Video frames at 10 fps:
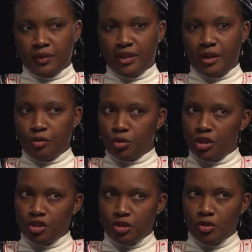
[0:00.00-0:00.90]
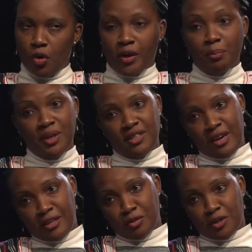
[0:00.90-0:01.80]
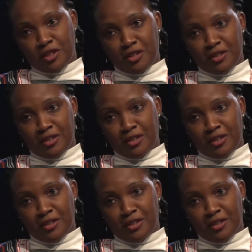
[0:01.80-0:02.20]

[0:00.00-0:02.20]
In education or in media education?